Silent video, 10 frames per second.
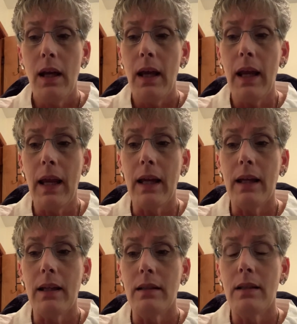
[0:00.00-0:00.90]

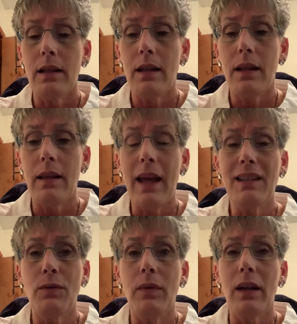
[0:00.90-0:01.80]
And
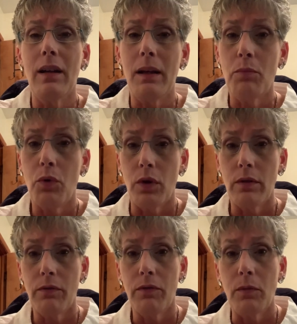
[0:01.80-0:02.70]
that's very
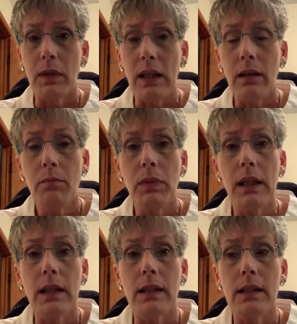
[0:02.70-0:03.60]
important for me
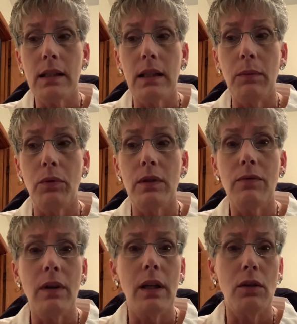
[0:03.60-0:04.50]
because sleep was
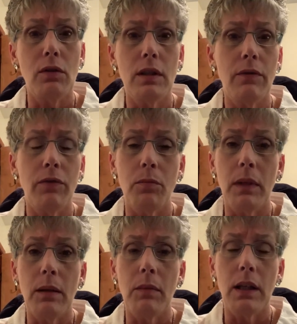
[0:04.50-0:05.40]
very elusive for
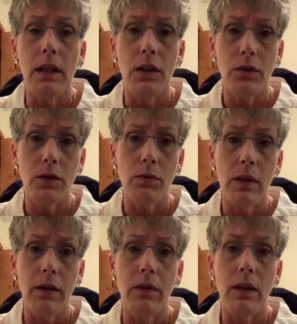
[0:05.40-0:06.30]
many, many years with
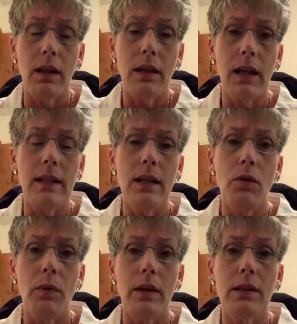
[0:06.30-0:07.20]
everything that I dealt
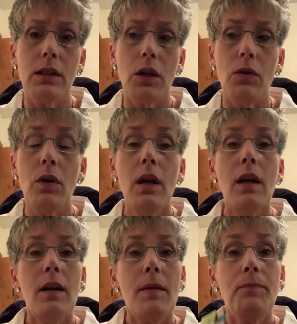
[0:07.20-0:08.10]
with. So
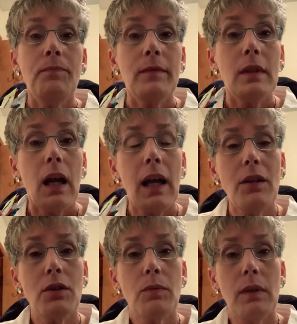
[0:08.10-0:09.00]
I
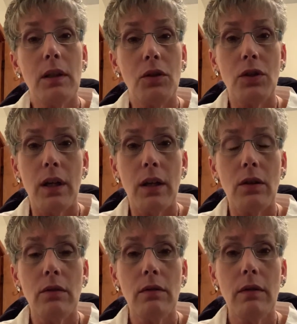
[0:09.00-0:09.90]
just wanted to
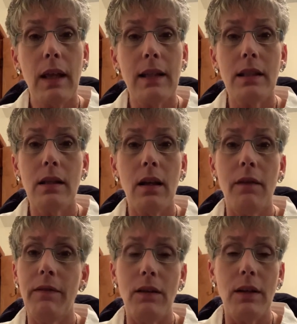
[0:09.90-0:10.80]
share that's a
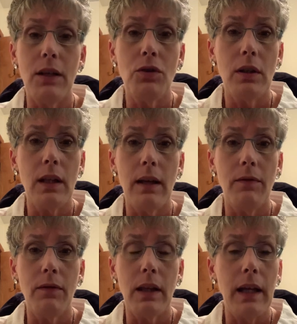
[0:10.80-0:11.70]
foundation that
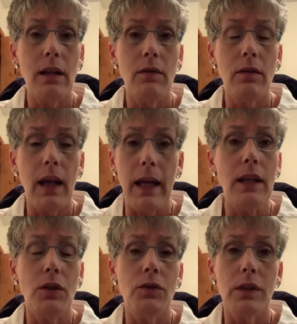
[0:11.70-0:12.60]
I've laid 8
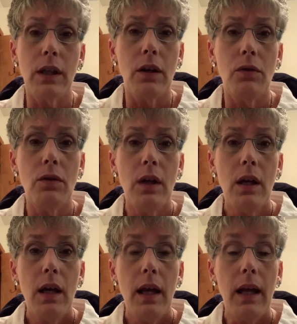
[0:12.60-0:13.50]
years ago,
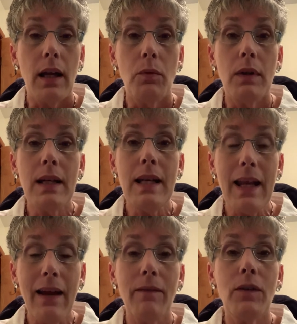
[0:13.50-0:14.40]
and I will
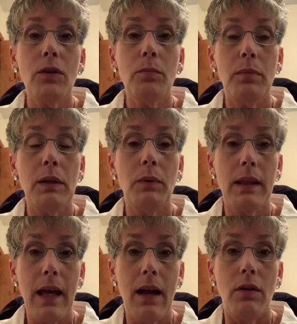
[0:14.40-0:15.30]
never be
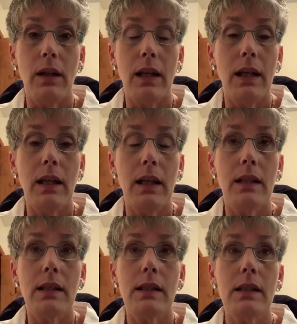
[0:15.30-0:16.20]
without it. It
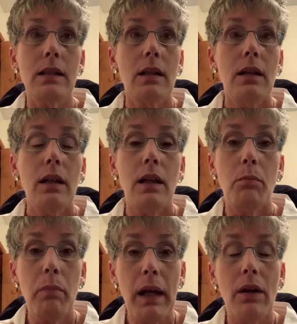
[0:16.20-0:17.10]
is
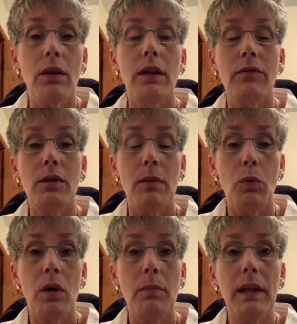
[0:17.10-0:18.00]
imperative to my
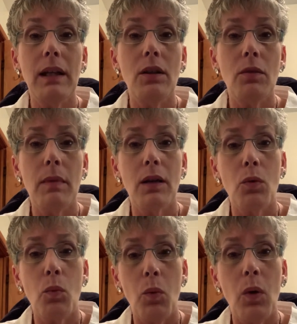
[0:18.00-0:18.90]
well-being no matter
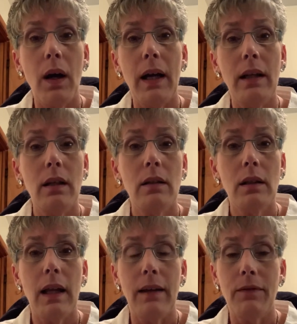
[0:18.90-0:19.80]
what
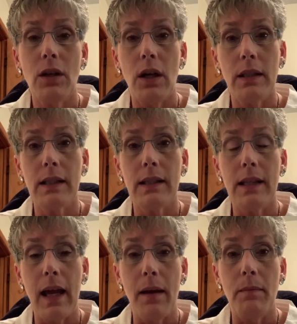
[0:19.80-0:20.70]
life tosses
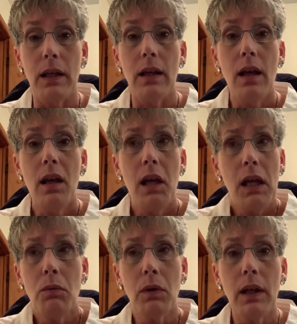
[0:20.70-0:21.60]
at me.
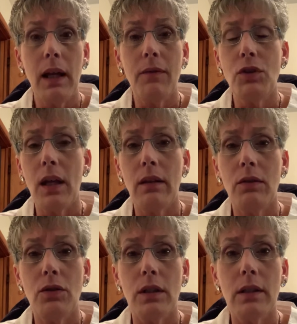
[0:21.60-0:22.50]
And we're going to have
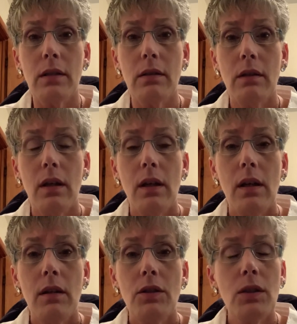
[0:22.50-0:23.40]
challenges.
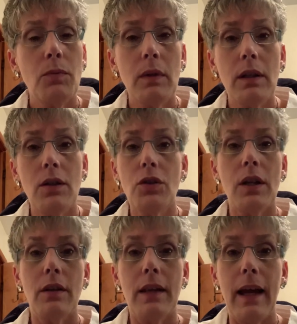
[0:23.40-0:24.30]
Just wanted to
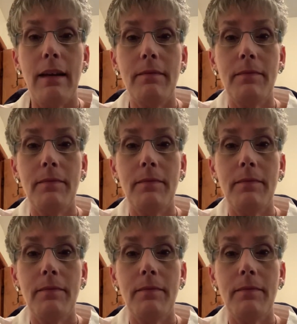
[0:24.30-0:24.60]
share that.